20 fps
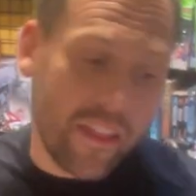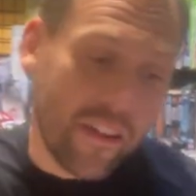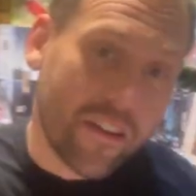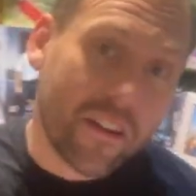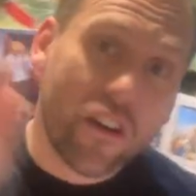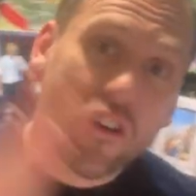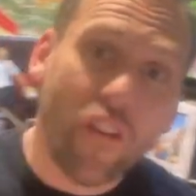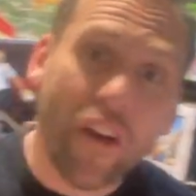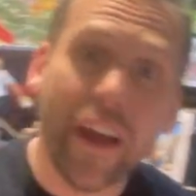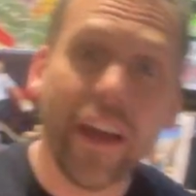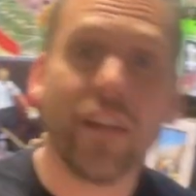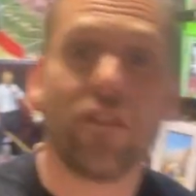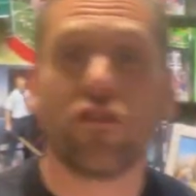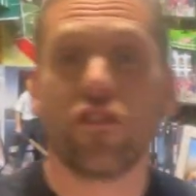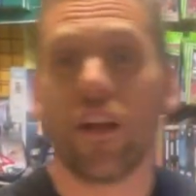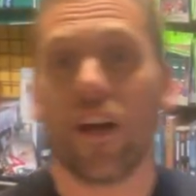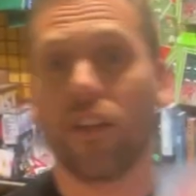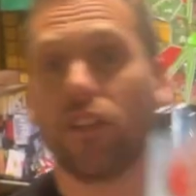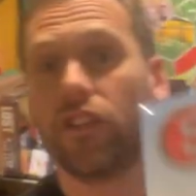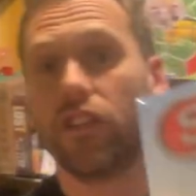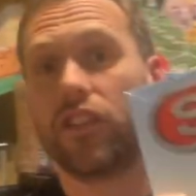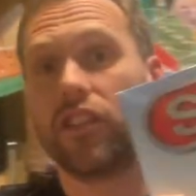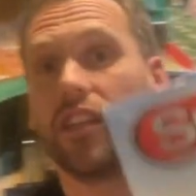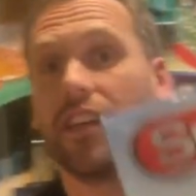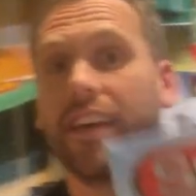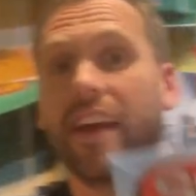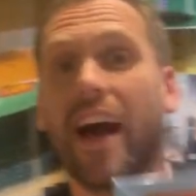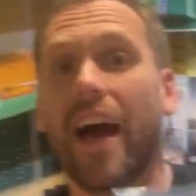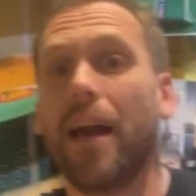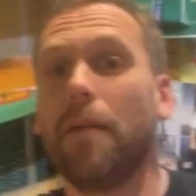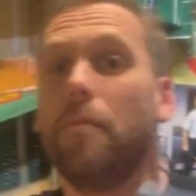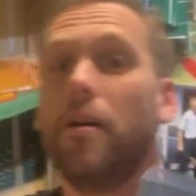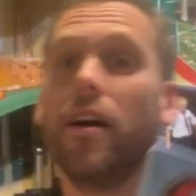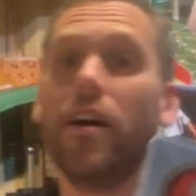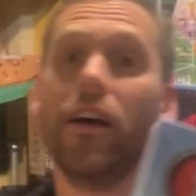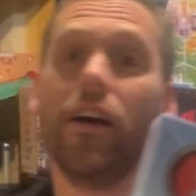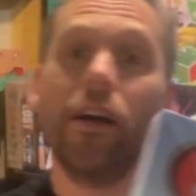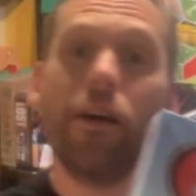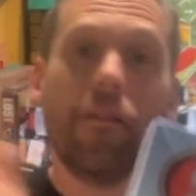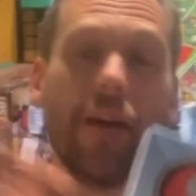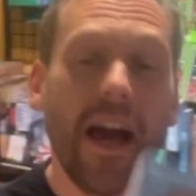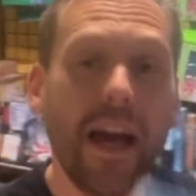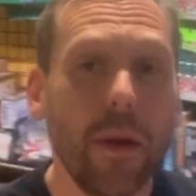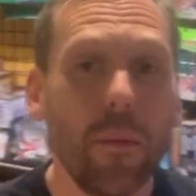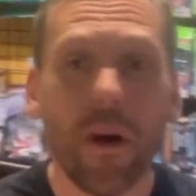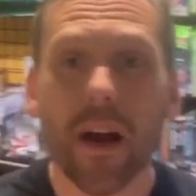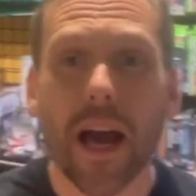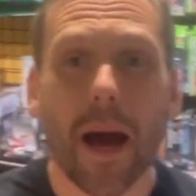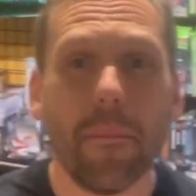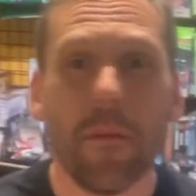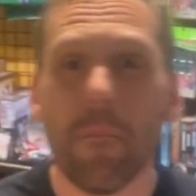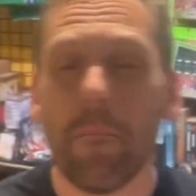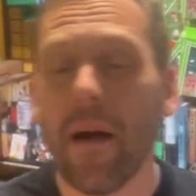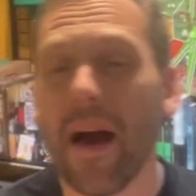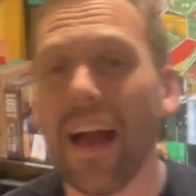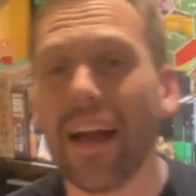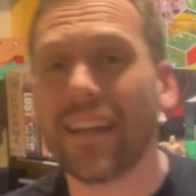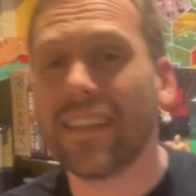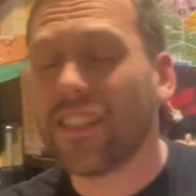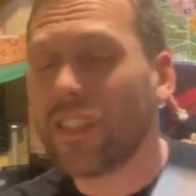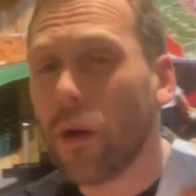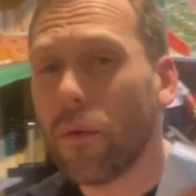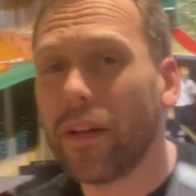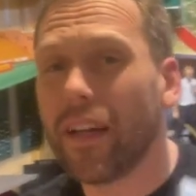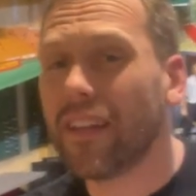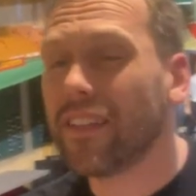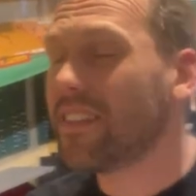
They're a great introduction to the game anyone coming back, showing that